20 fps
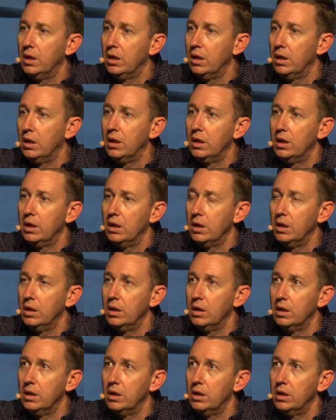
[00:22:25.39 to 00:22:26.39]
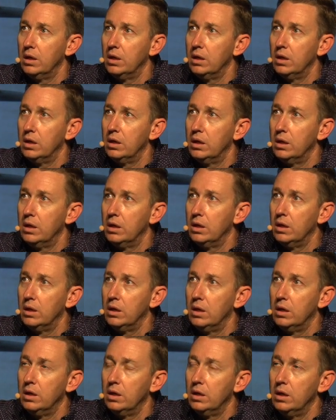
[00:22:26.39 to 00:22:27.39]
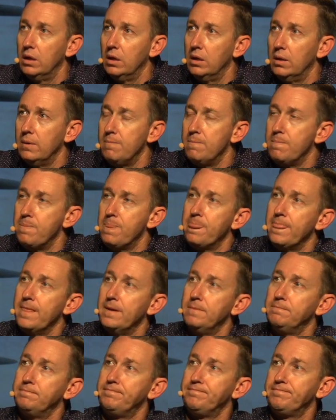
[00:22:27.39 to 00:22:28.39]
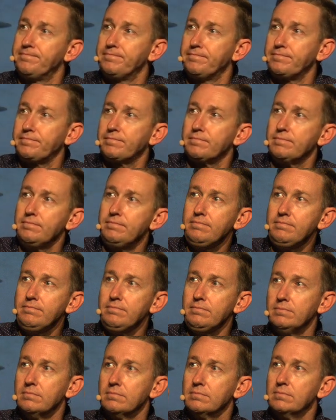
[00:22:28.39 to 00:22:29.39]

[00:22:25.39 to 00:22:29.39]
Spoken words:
[no speech]